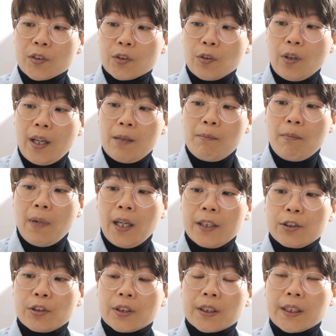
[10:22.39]
so I
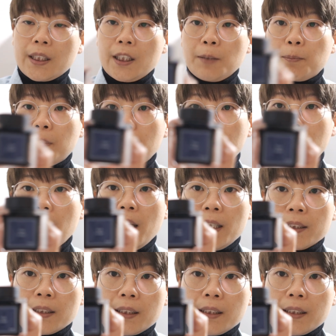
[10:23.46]
might just keep it as